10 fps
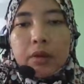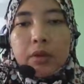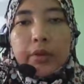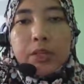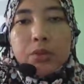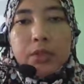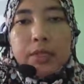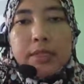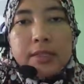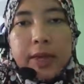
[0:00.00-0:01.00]
Okay, so
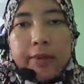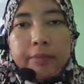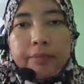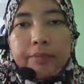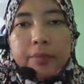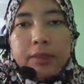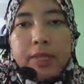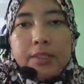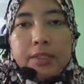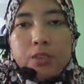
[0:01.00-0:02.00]
this time,
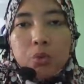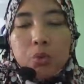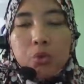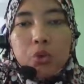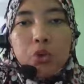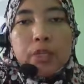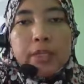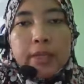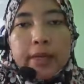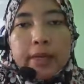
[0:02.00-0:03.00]
this is 2. So you
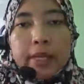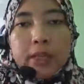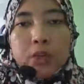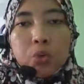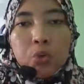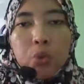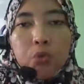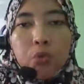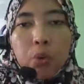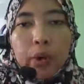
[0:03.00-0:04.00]
decide that 2
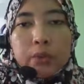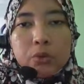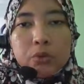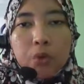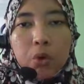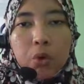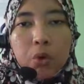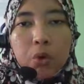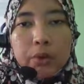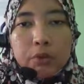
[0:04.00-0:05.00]
want to
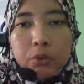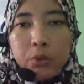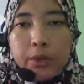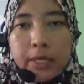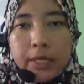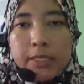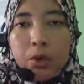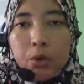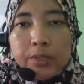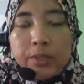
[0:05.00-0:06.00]
follow, 2 here is the
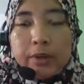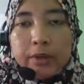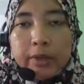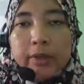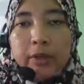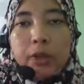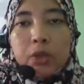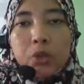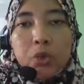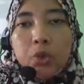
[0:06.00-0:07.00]
constant, right?
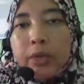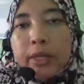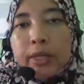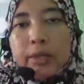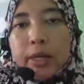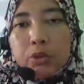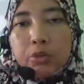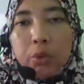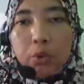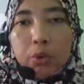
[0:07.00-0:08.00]
2 you can decide to
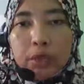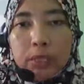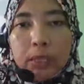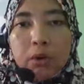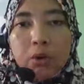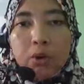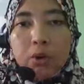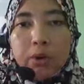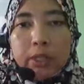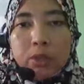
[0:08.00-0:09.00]
follow t, or
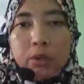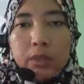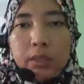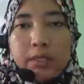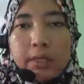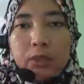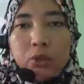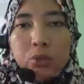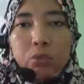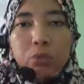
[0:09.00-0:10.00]
you can decide
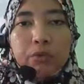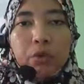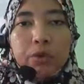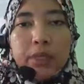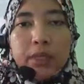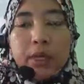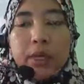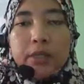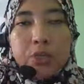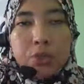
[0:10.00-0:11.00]
2 to follow
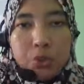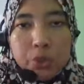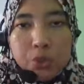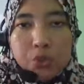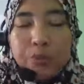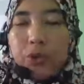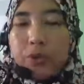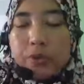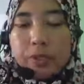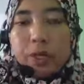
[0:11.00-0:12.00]
theta. There's no issue
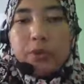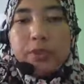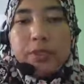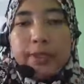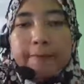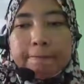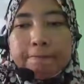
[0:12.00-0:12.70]
because it's a constant.